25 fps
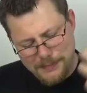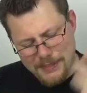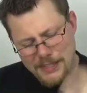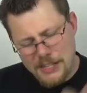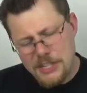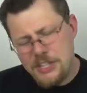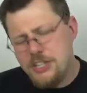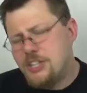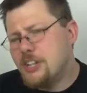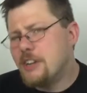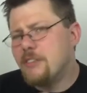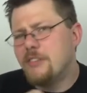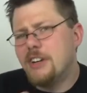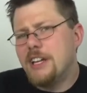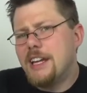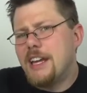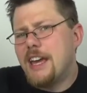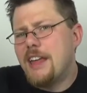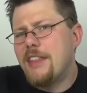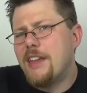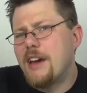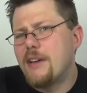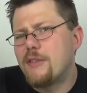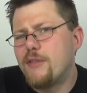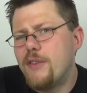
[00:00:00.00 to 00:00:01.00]
you don't really
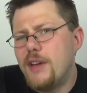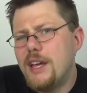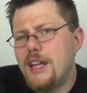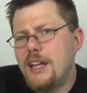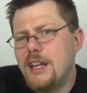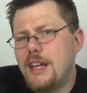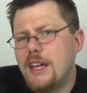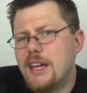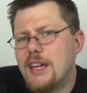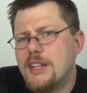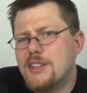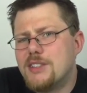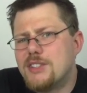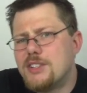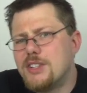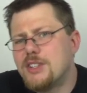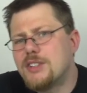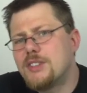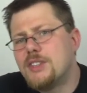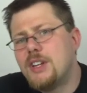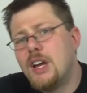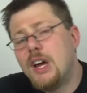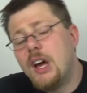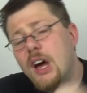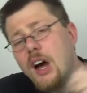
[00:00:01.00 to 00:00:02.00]
get that feeling it's
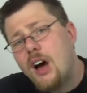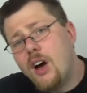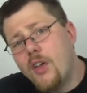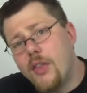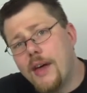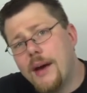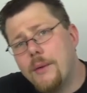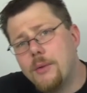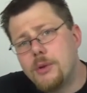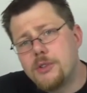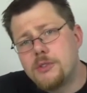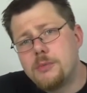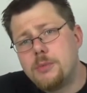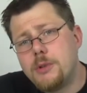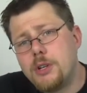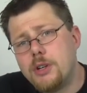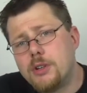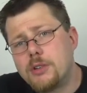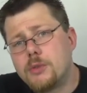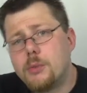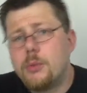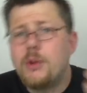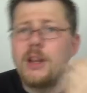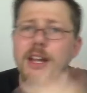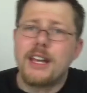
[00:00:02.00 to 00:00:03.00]
just oh that one's
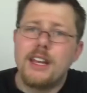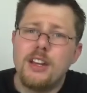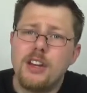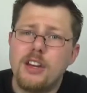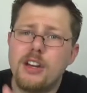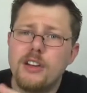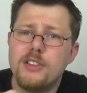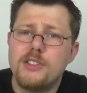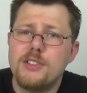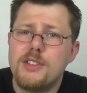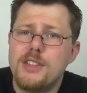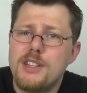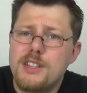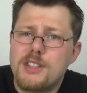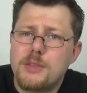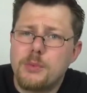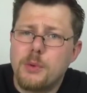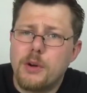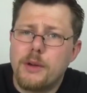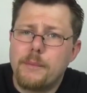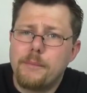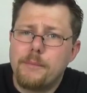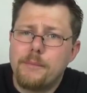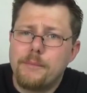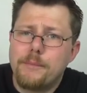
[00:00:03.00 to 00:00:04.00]
blocked well i can go do this
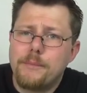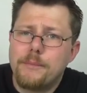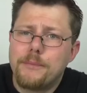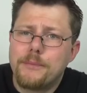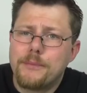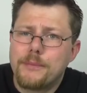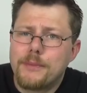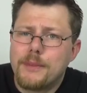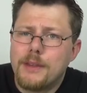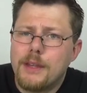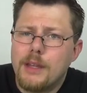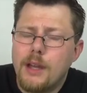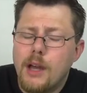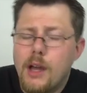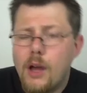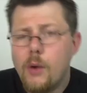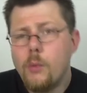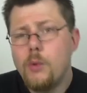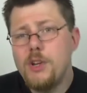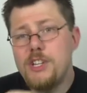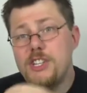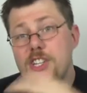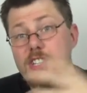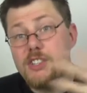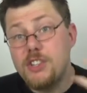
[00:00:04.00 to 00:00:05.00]
one
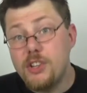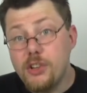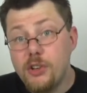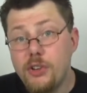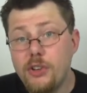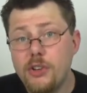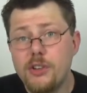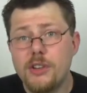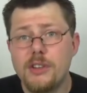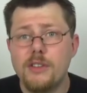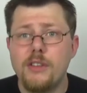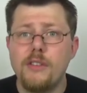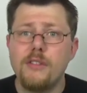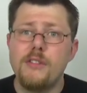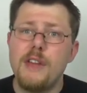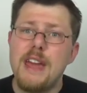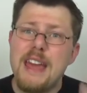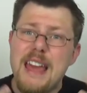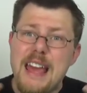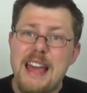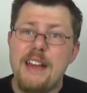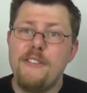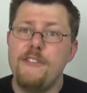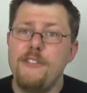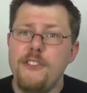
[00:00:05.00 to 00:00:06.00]
which is good
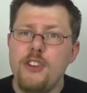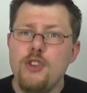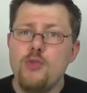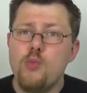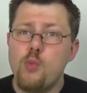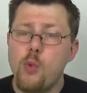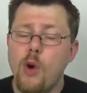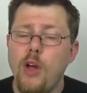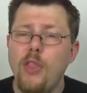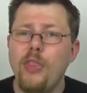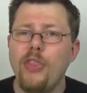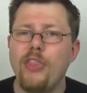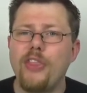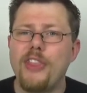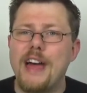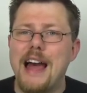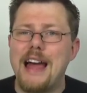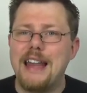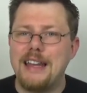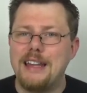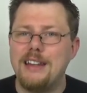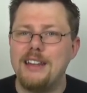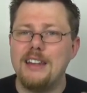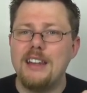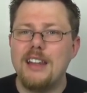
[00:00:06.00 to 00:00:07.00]
if you want that
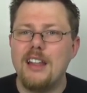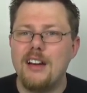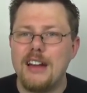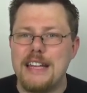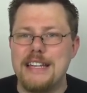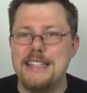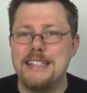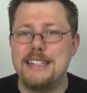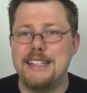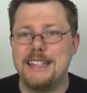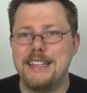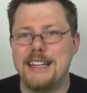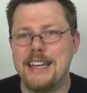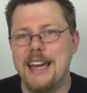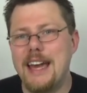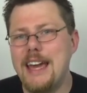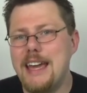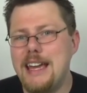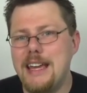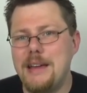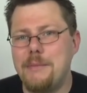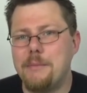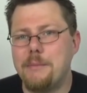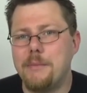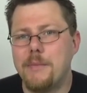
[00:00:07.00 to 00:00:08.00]
lighter
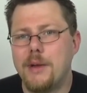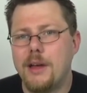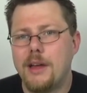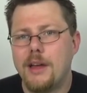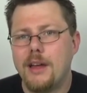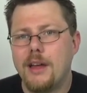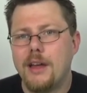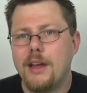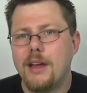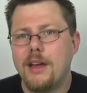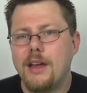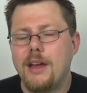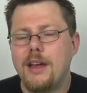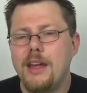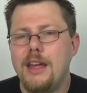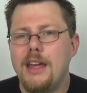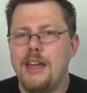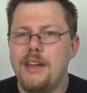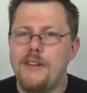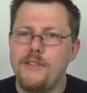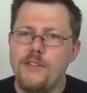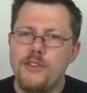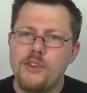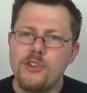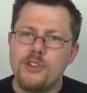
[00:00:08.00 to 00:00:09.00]
game
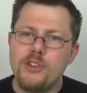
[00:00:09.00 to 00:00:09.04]
if you're